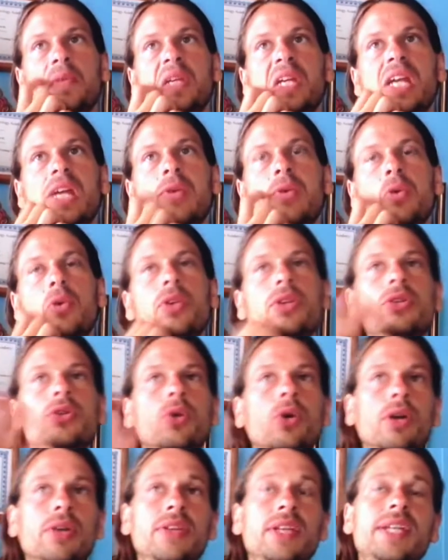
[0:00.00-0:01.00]
can rule the
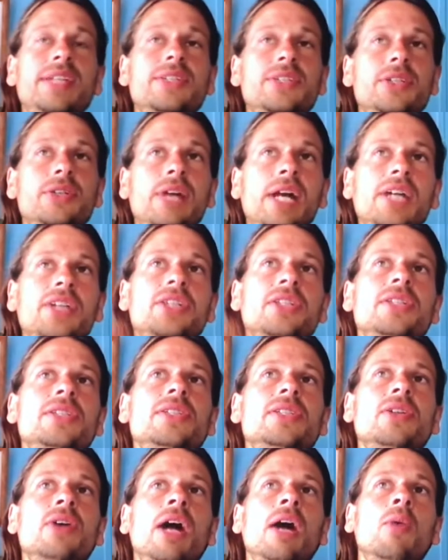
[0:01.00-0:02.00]
northeast direction,
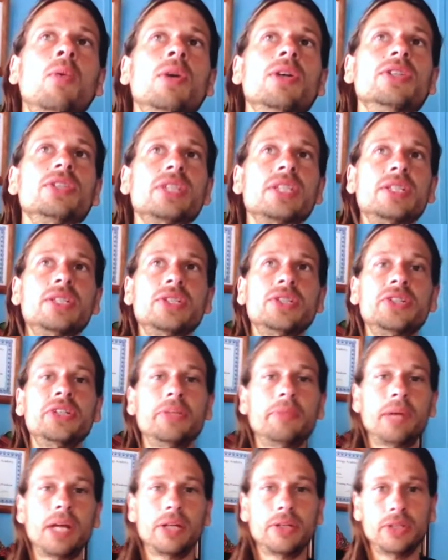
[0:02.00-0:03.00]
so I was
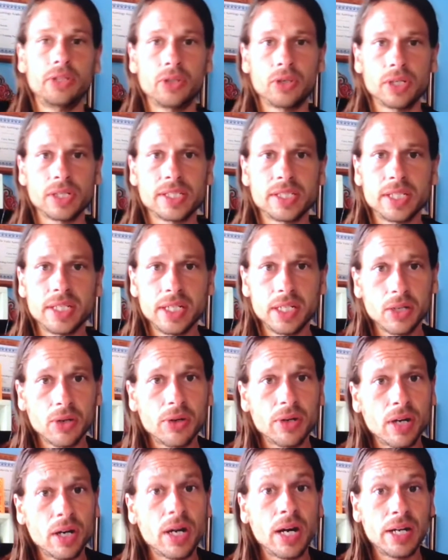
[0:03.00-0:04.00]
concerned about New York City going on.